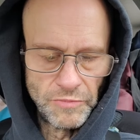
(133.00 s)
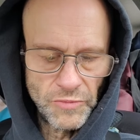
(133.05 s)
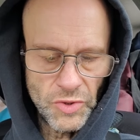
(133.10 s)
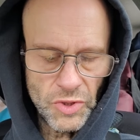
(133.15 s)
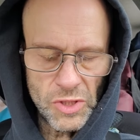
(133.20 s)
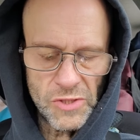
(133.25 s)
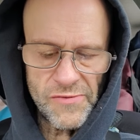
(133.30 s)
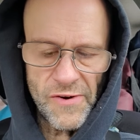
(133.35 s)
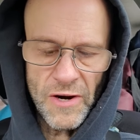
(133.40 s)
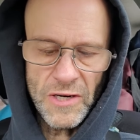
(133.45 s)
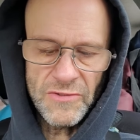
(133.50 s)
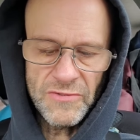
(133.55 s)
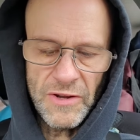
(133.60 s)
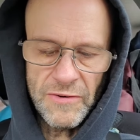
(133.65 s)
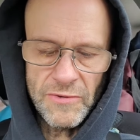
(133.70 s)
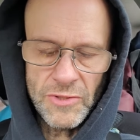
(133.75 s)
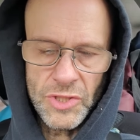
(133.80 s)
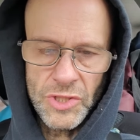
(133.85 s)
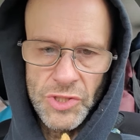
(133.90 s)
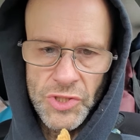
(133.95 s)
So as far as
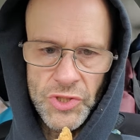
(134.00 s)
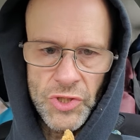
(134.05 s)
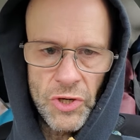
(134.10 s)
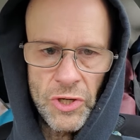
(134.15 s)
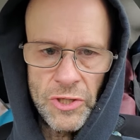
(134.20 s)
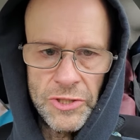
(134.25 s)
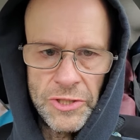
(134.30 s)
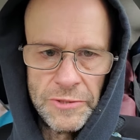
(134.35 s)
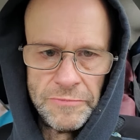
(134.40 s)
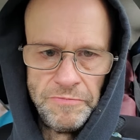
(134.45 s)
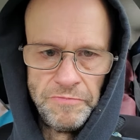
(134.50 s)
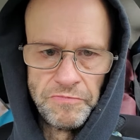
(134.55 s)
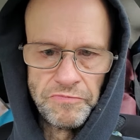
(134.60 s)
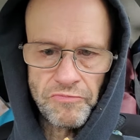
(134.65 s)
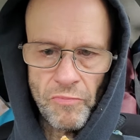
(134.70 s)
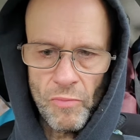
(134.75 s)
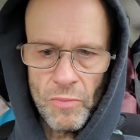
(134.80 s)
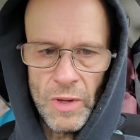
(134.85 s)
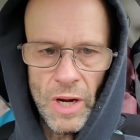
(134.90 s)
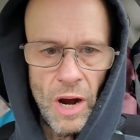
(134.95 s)
flavor is concerned,
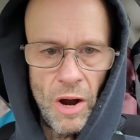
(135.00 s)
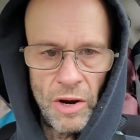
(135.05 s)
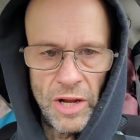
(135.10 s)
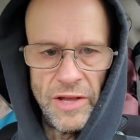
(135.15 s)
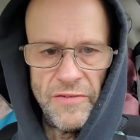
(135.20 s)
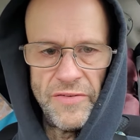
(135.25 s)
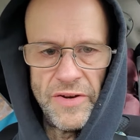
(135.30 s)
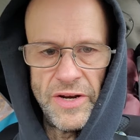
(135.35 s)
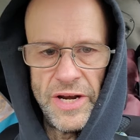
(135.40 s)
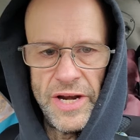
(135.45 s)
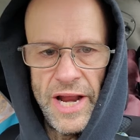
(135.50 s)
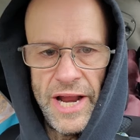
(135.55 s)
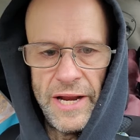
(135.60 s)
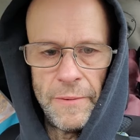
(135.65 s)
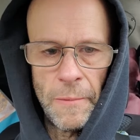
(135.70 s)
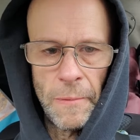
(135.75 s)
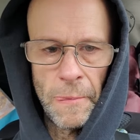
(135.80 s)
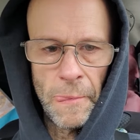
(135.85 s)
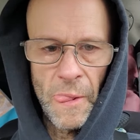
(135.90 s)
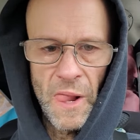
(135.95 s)
I'll give it an
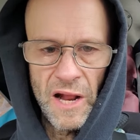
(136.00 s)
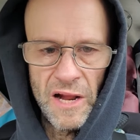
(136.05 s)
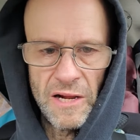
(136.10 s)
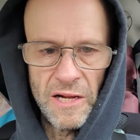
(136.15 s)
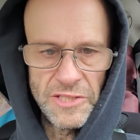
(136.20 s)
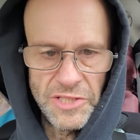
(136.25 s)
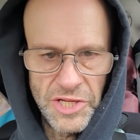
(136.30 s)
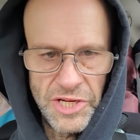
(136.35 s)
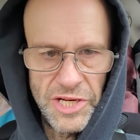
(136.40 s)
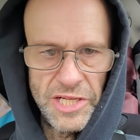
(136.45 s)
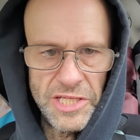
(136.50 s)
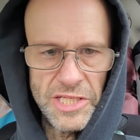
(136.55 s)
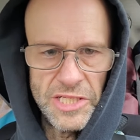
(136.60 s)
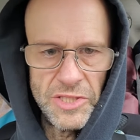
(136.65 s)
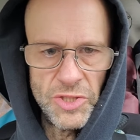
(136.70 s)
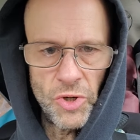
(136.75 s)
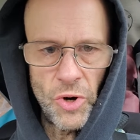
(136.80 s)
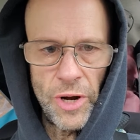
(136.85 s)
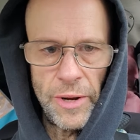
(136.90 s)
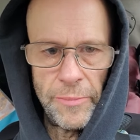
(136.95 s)
8 because it is
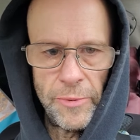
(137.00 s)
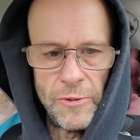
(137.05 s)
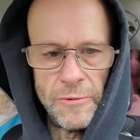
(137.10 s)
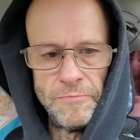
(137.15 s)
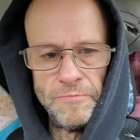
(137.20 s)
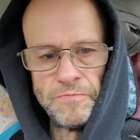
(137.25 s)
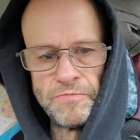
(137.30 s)
enjoyable.